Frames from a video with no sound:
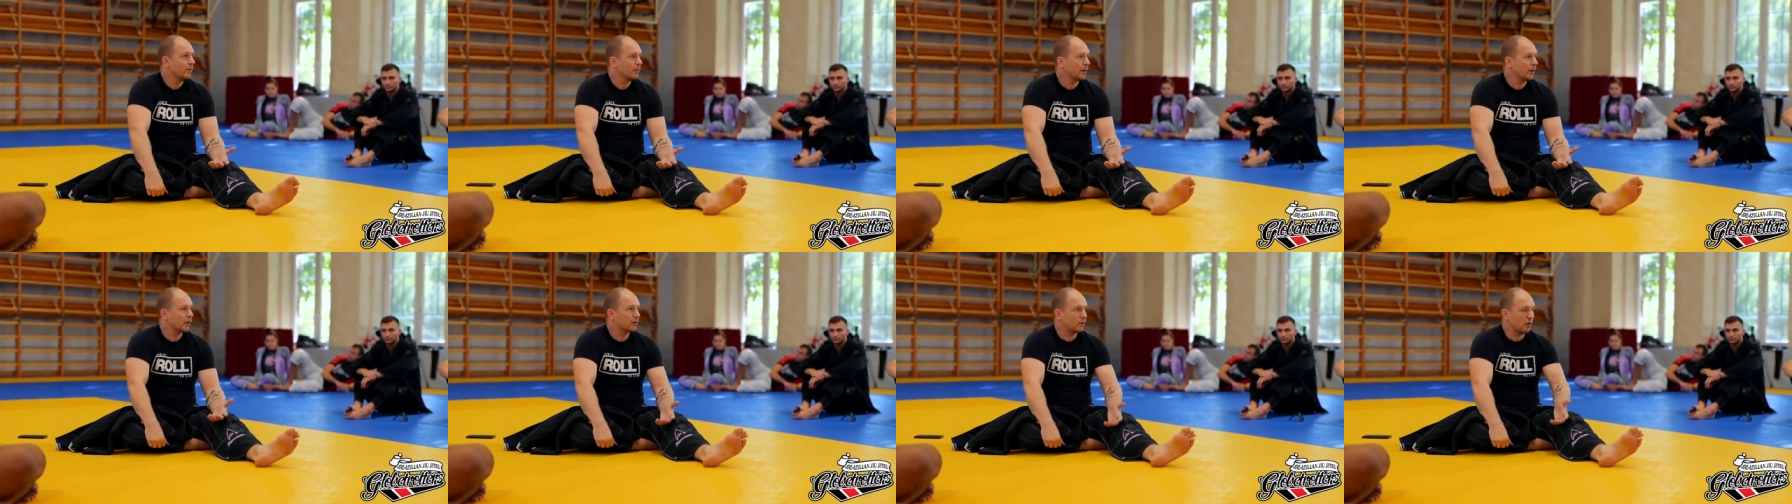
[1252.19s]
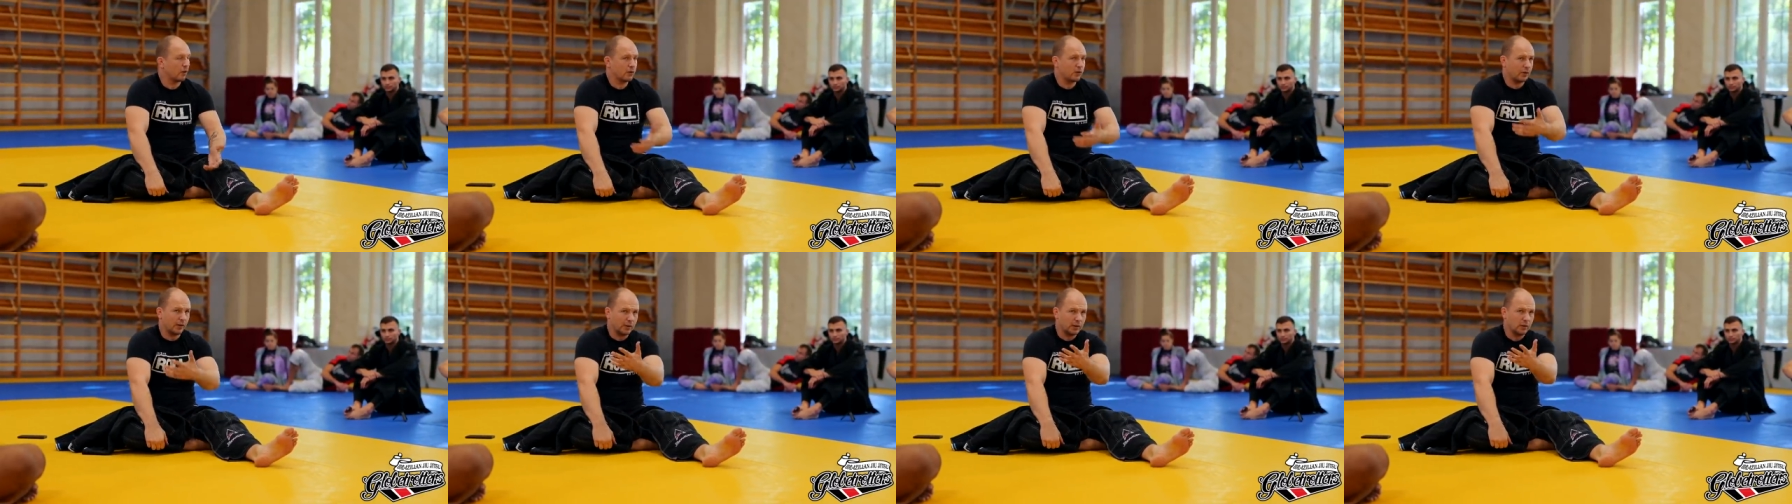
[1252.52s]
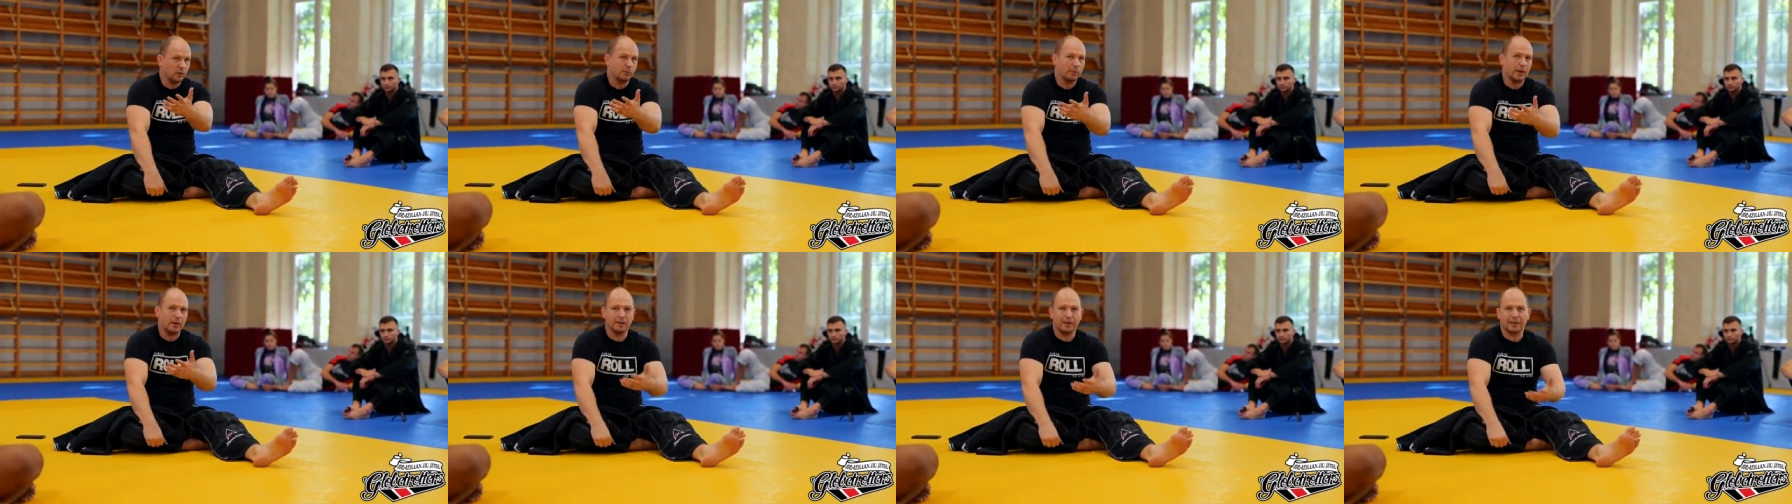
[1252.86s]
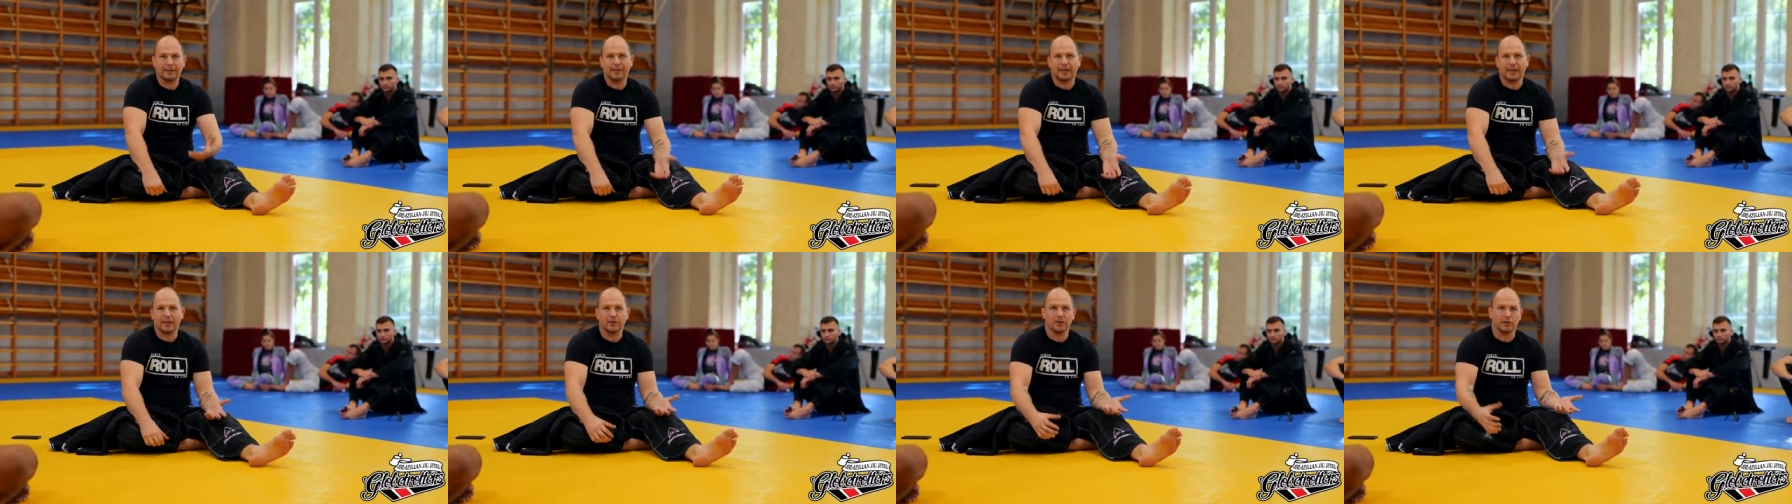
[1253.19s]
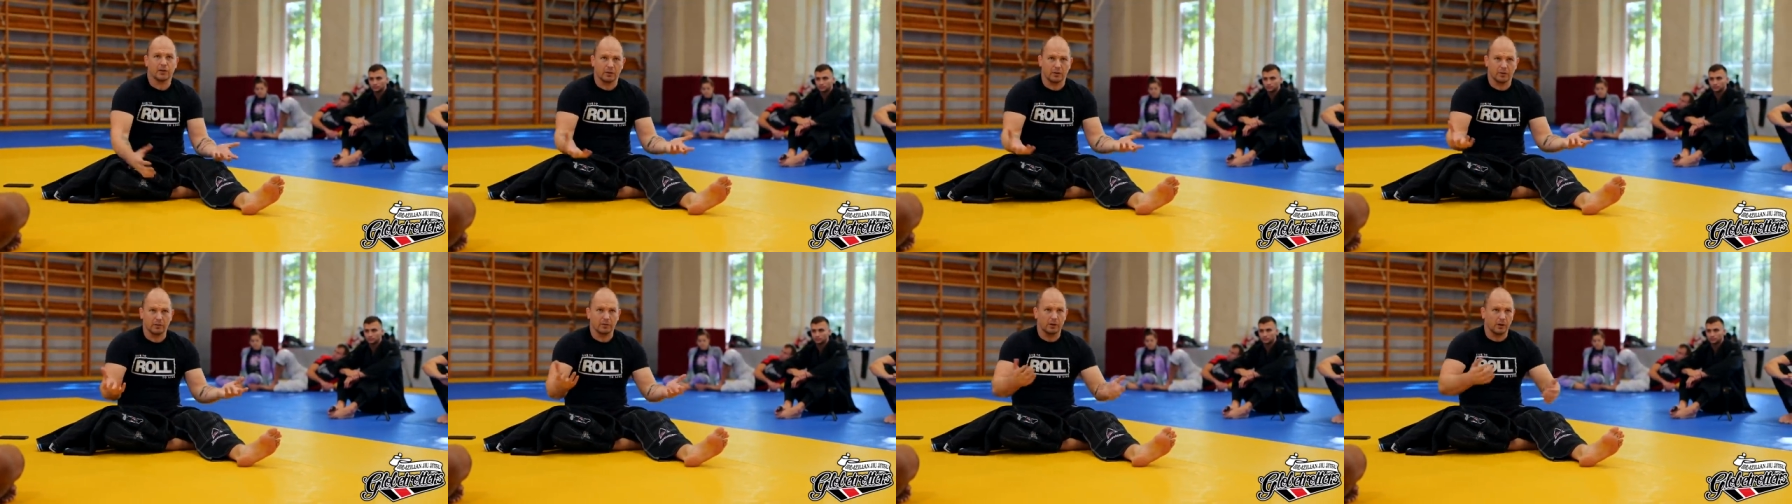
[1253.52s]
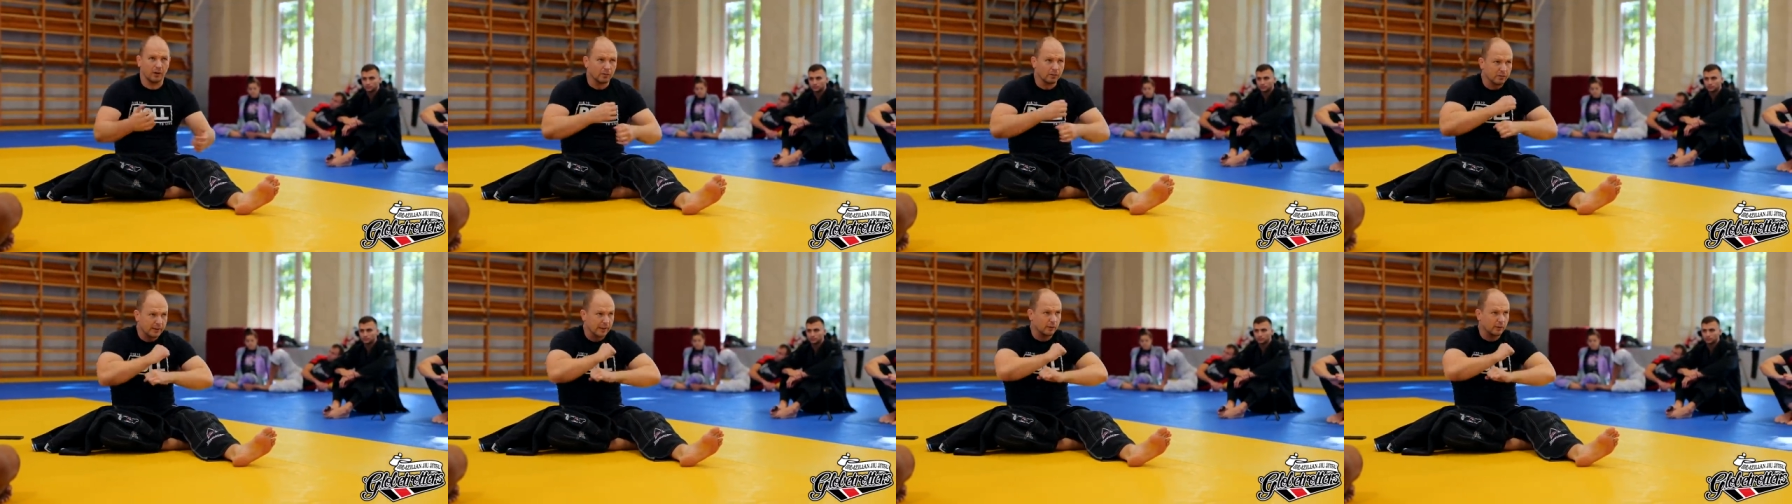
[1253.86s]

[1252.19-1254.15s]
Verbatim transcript: because also I do public tests, so, you know,